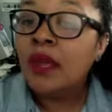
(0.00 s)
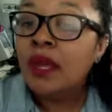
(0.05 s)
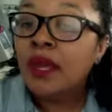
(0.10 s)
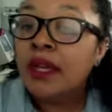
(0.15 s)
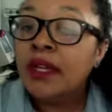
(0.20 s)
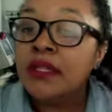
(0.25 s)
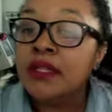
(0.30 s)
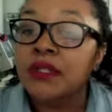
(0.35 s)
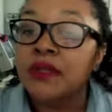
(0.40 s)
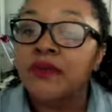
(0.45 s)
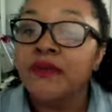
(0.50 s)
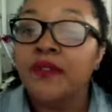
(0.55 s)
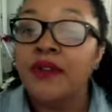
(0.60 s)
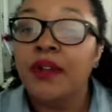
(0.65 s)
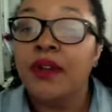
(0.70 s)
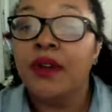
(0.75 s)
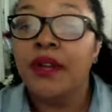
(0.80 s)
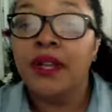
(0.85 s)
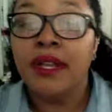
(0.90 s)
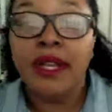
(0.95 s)
it's a
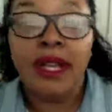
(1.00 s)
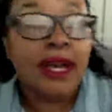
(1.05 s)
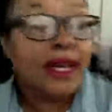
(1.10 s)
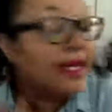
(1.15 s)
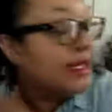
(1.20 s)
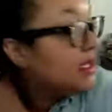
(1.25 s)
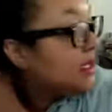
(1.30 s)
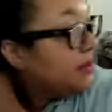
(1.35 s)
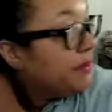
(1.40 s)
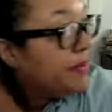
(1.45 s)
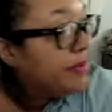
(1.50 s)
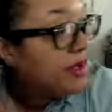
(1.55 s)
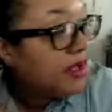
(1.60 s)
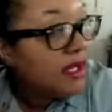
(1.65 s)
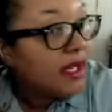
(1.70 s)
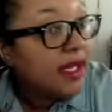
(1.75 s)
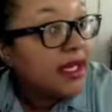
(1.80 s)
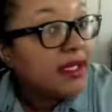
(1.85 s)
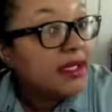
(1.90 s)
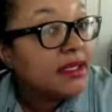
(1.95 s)
very nice,
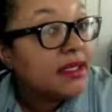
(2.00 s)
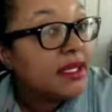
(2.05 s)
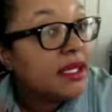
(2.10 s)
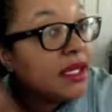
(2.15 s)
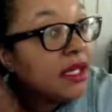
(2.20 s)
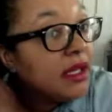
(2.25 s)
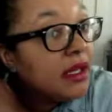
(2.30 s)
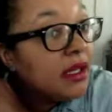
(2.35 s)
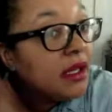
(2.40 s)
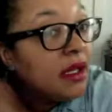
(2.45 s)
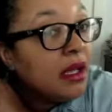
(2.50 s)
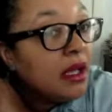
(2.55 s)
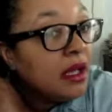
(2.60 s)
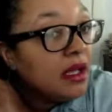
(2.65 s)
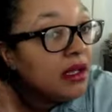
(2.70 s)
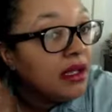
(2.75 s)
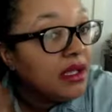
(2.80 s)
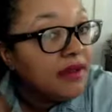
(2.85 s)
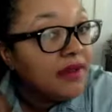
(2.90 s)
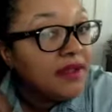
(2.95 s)
pleasant
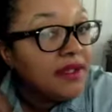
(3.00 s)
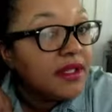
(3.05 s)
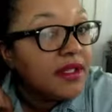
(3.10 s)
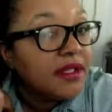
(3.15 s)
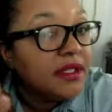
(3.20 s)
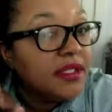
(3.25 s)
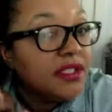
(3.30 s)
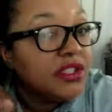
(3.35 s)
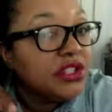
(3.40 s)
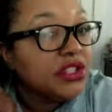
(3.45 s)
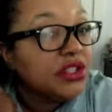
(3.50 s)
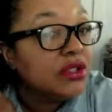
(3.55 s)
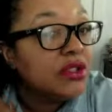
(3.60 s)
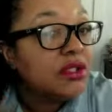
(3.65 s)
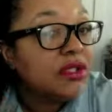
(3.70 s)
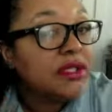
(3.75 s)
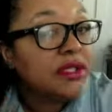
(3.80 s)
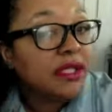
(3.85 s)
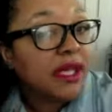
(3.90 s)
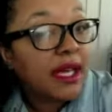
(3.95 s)
leave-in conditioner.
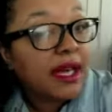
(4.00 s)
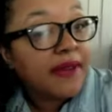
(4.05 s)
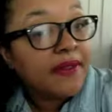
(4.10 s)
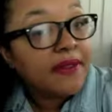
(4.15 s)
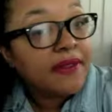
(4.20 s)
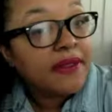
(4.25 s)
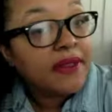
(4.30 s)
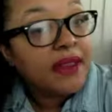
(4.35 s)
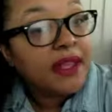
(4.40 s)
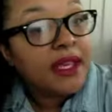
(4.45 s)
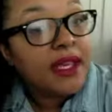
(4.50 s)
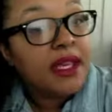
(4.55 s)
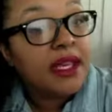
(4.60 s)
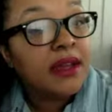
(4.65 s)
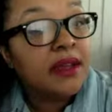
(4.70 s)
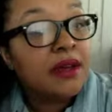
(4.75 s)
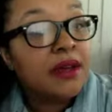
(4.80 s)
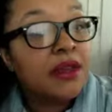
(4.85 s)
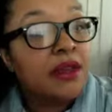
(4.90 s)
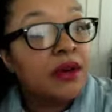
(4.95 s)
It's not
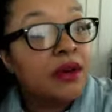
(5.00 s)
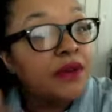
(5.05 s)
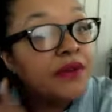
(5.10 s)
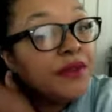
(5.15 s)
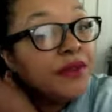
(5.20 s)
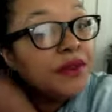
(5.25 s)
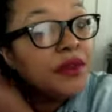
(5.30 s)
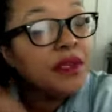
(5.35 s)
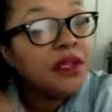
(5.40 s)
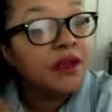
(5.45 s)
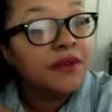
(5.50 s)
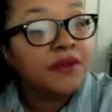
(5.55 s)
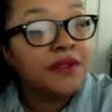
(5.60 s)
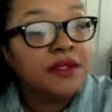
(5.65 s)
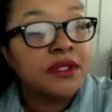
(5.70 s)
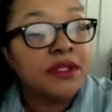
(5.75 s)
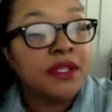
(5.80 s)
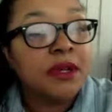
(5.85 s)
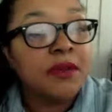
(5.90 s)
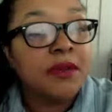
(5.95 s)
thick, so if you're looking for
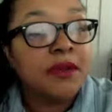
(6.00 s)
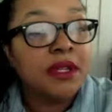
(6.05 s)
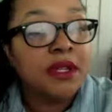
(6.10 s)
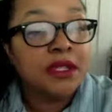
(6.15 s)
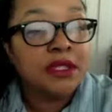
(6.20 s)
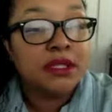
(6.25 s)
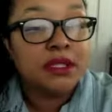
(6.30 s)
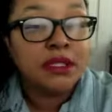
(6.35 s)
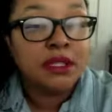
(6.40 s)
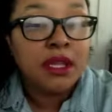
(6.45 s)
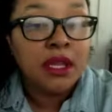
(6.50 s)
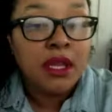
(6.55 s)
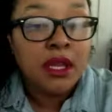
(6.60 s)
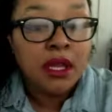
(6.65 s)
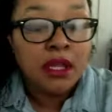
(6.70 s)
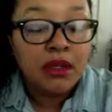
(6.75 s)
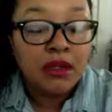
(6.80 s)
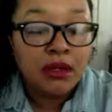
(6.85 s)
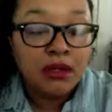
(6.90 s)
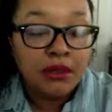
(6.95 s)
something that's
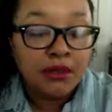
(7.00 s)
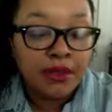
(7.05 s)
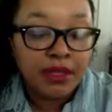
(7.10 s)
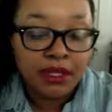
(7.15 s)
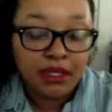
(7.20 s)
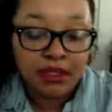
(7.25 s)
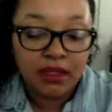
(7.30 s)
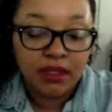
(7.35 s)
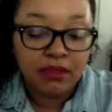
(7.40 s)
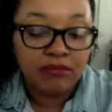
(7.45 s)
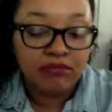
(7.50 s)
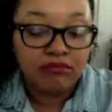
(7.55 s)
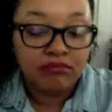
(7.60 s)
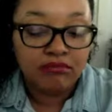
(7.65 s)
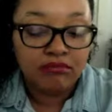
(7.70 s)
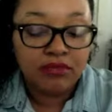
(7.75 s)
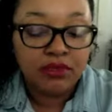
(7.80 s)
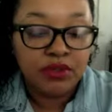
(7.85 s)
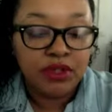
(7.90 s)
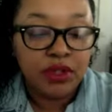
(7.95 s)
a little bit,
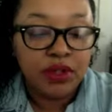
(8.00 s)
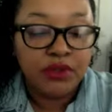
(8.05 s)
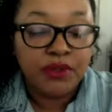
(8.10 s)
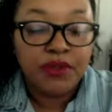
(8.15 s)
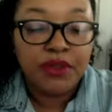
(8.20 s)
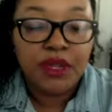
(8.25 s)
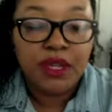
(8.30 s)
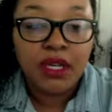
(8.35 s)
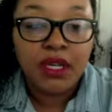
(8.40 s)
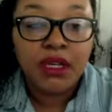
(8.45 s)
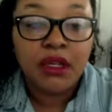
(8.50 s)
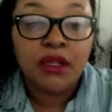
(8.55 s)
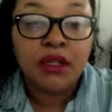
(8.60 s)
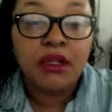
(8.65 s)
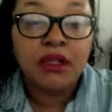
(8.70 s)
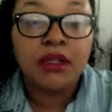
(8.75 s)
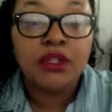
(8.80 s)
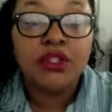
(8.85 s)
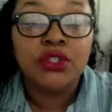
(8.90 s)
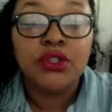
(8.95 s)
you know,
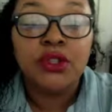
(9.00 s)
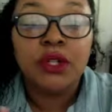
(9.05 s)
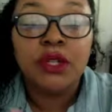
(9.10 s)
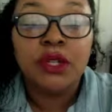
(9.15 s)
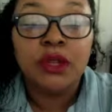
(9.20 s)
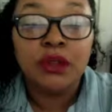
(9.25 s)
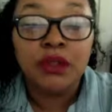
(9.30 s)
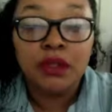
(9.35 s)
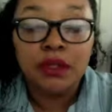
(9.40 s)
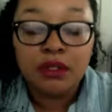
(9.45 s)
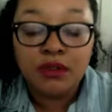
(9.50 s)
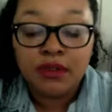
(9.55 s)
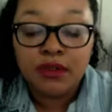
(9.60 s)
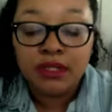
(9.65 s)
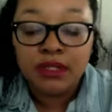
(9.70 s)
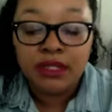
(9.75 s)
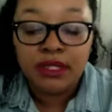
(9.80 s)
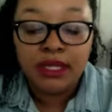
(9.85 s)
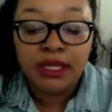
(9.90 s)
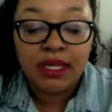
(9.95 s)
thinner,
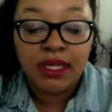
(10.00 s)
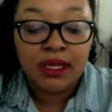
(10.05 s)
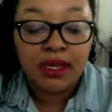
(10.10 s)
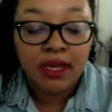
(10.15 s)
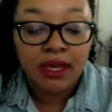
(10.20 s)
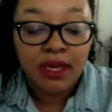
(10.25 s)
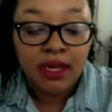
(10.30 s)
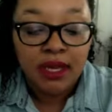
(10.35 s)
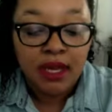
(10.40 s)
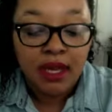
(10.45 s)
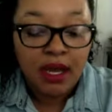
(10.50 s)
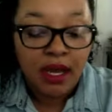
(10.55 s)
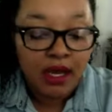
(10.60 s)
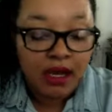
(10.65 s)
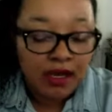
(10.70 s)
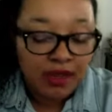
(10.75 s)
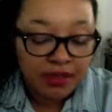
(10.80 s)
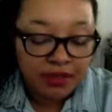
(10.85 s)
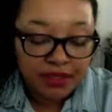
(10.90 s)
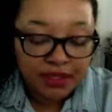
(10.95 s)
translucent,
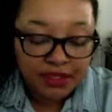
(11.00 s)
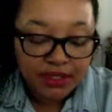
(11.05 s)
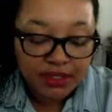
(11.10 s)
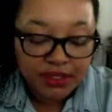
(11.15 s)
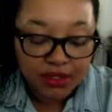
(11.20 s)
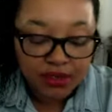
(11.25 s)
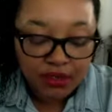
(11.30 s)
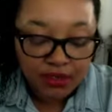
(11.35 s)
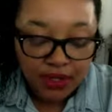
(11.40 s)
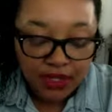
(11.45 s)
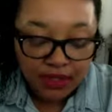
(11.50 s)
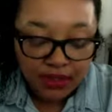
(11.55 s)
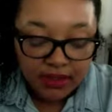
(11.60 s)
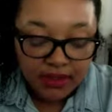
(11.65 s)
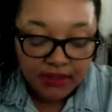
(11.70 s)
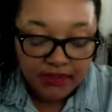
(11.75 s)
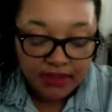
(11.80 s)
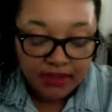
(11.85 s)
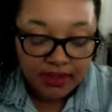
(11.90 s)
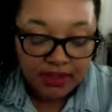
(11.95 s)
um, this is a great leave-in